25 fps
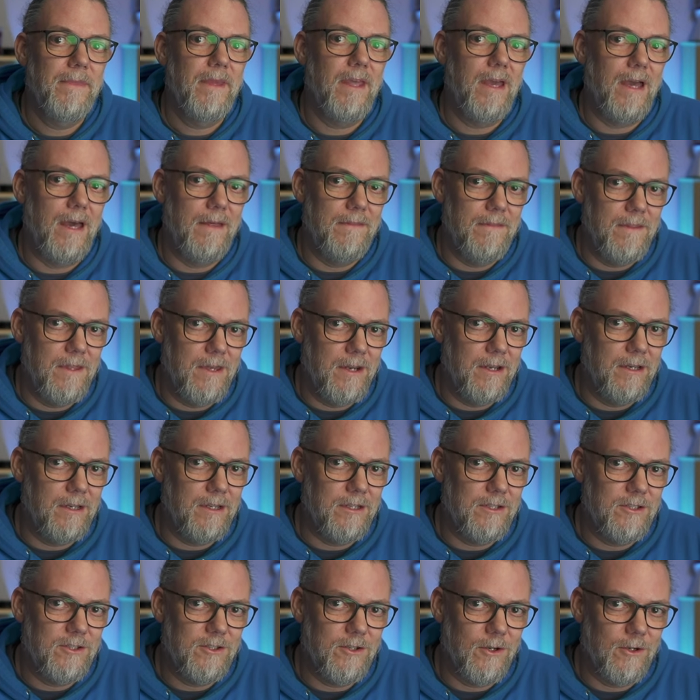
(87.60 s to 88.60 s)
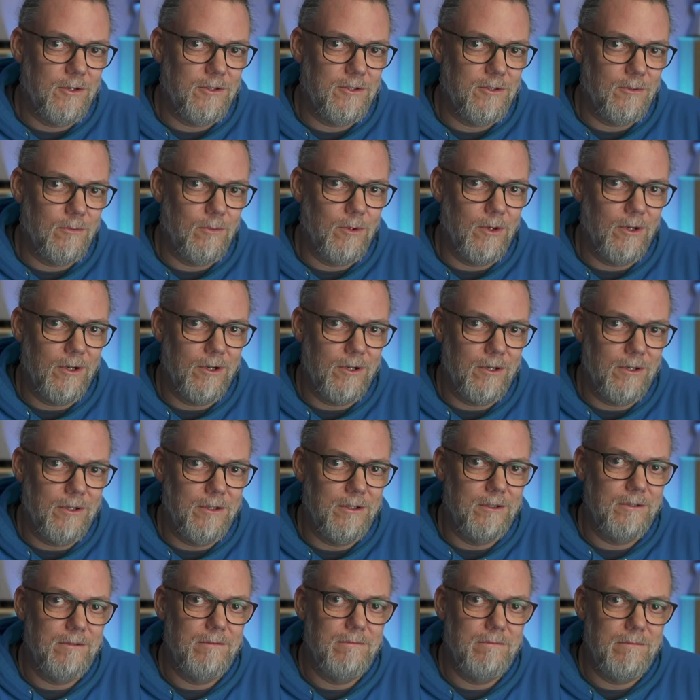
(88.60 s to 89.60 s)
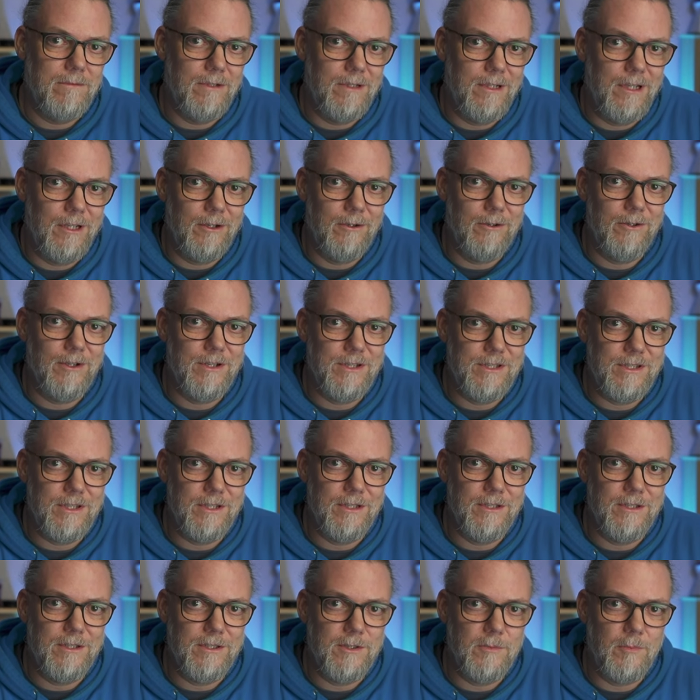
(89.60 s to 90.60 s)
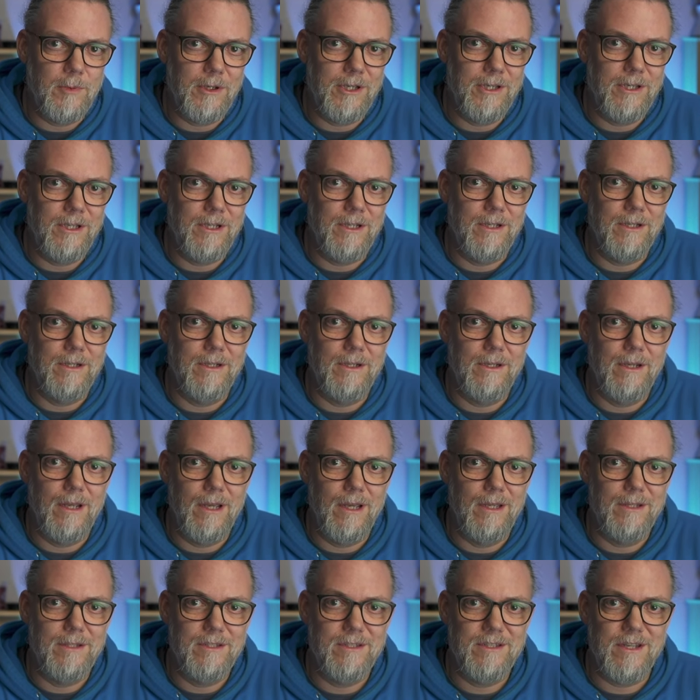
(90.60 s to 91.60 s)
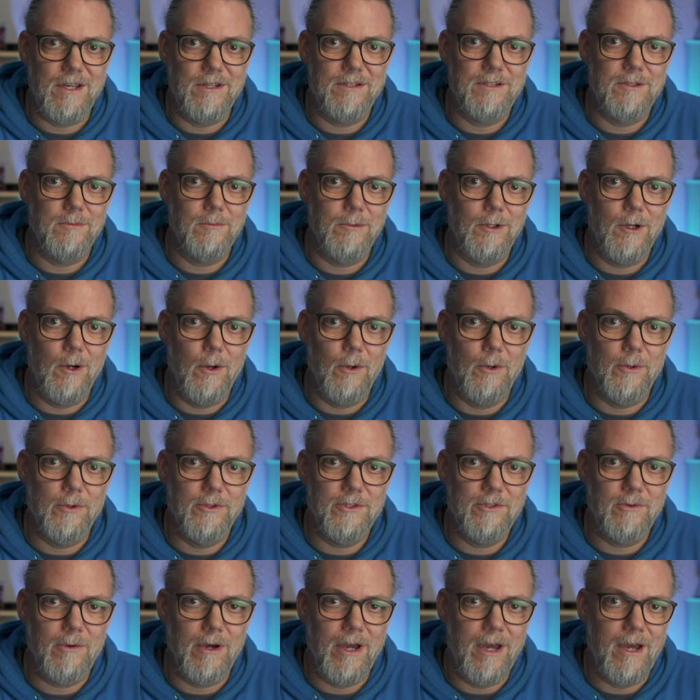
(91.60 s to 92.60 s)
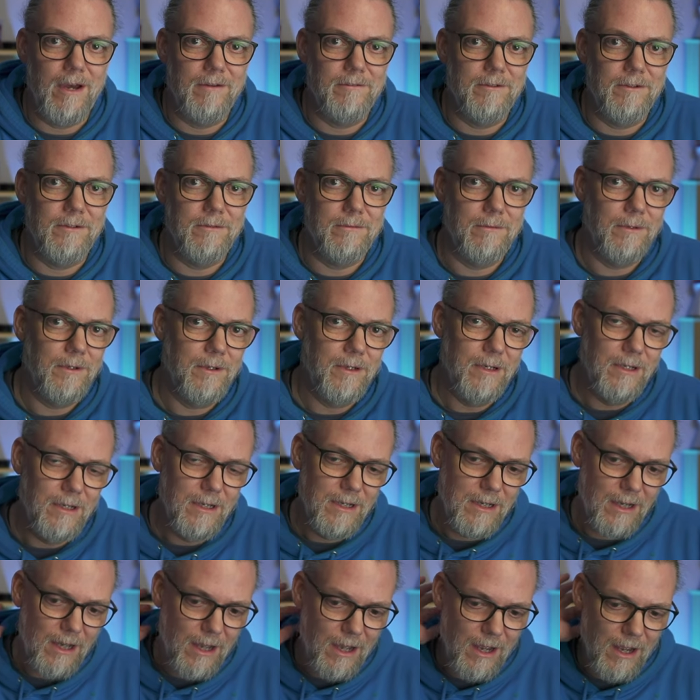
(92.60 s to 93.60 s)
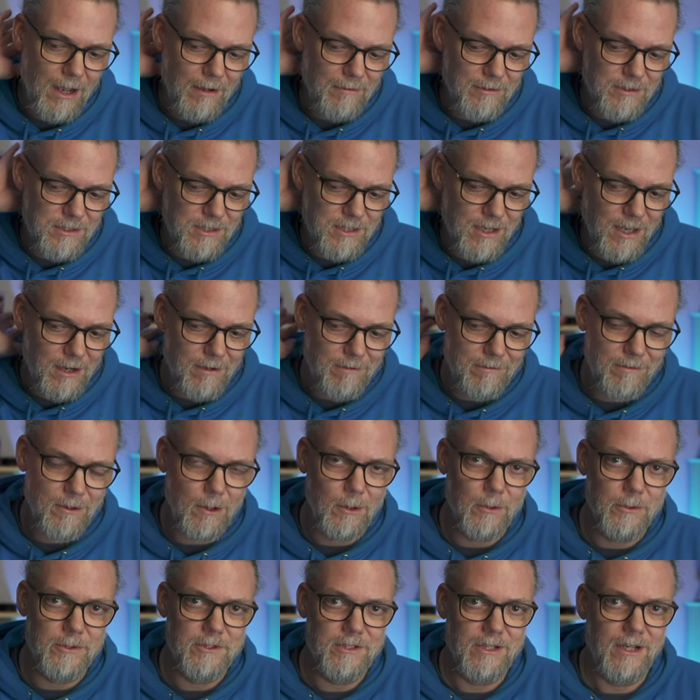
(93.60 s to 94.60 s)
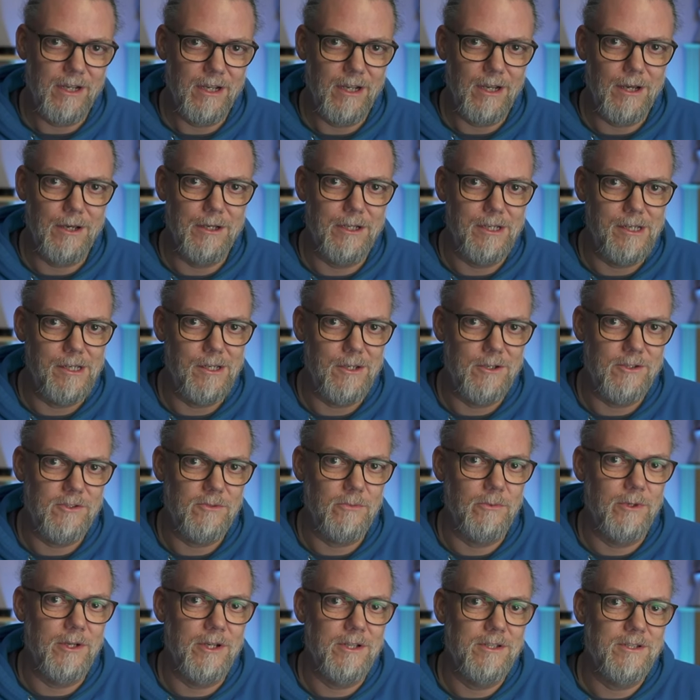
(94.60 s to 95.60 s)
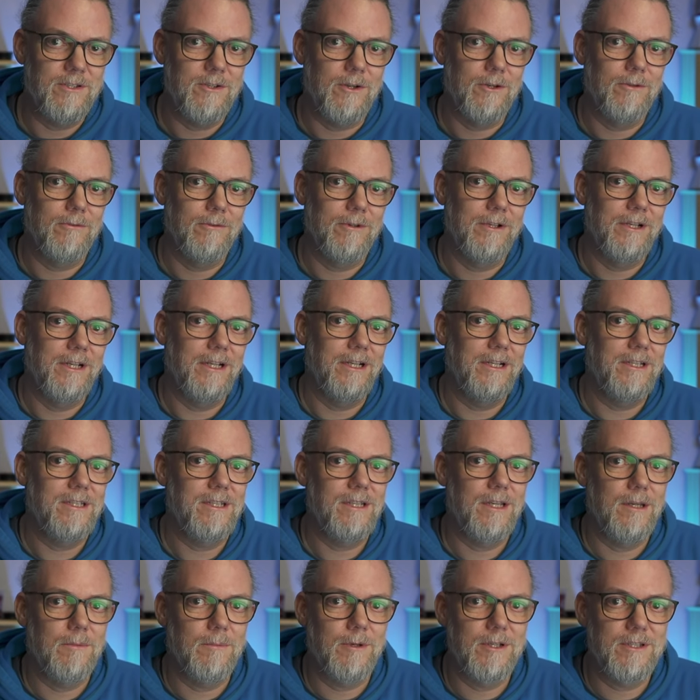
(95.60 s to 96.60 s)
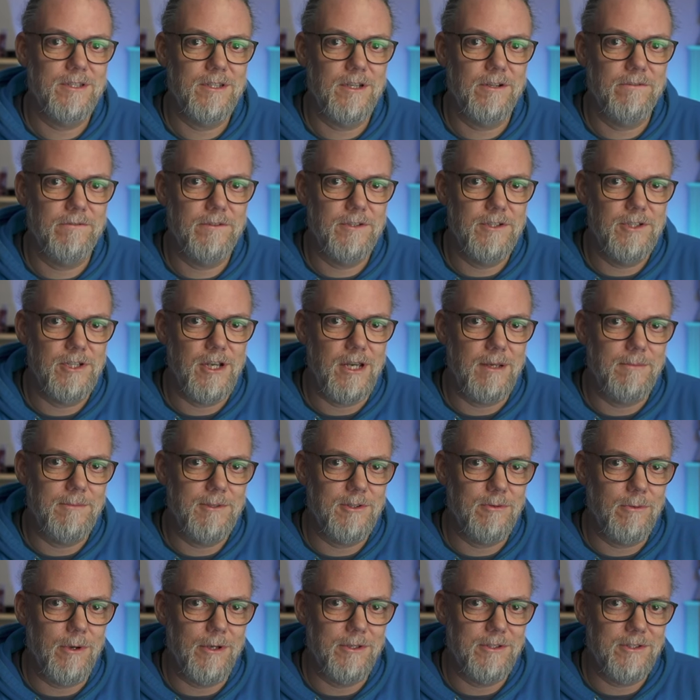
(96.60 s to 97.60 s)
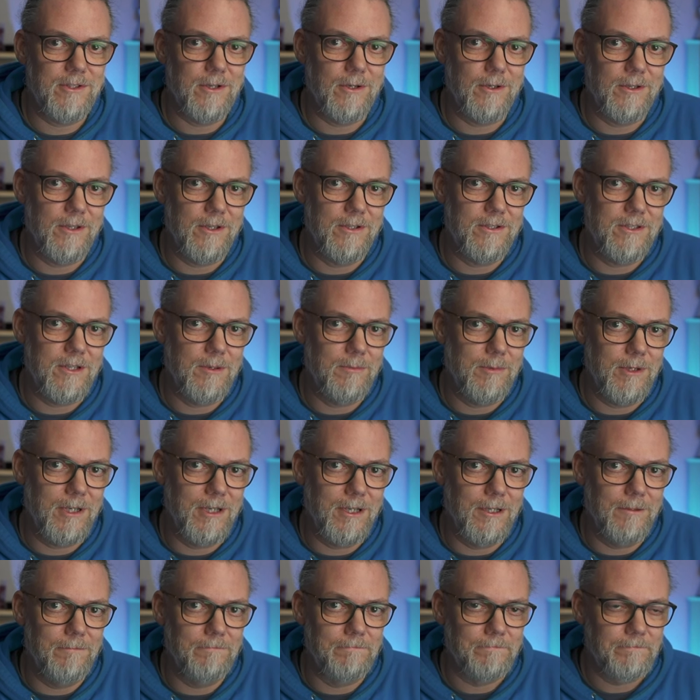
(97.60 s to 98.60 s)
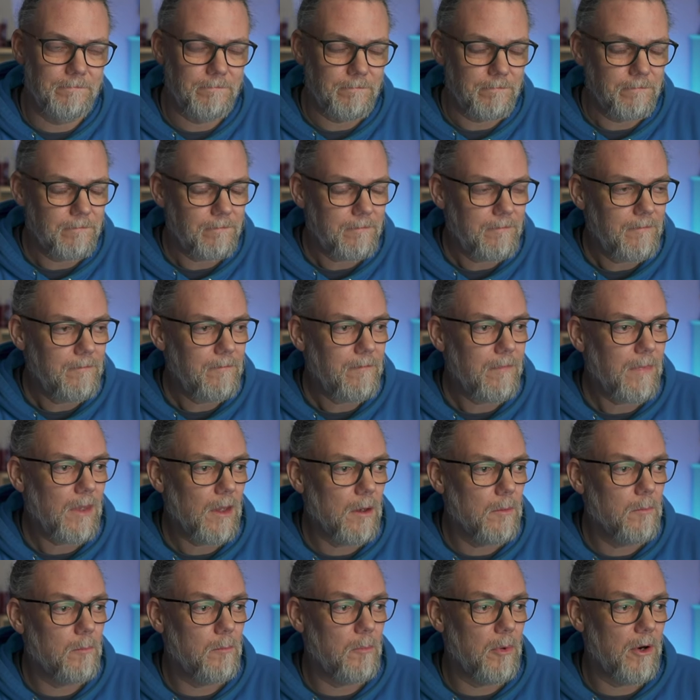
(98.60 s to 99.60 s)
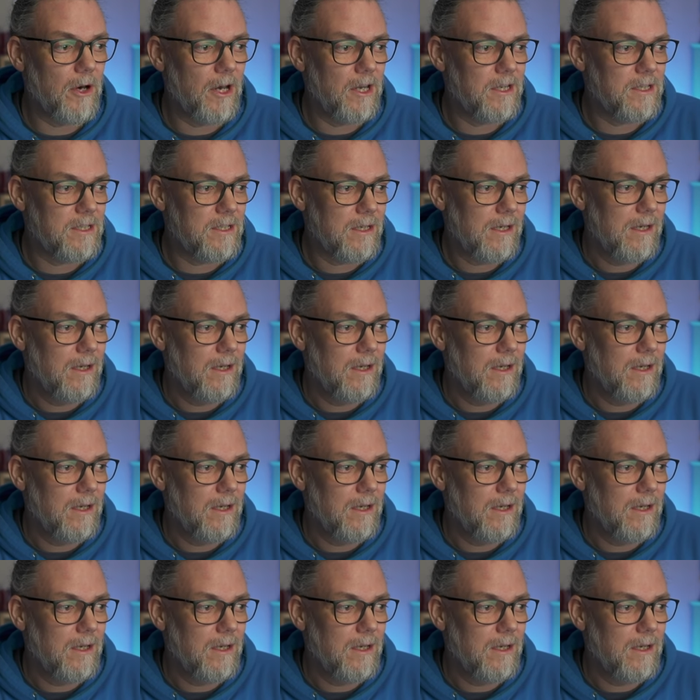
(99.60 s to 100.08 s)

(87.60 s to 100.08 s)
And then I can start to work on increasing the speed and and set some goals. So I have a I have a set of goals that I kind of use when I start running to get myself in shape. So I'll start those up again. But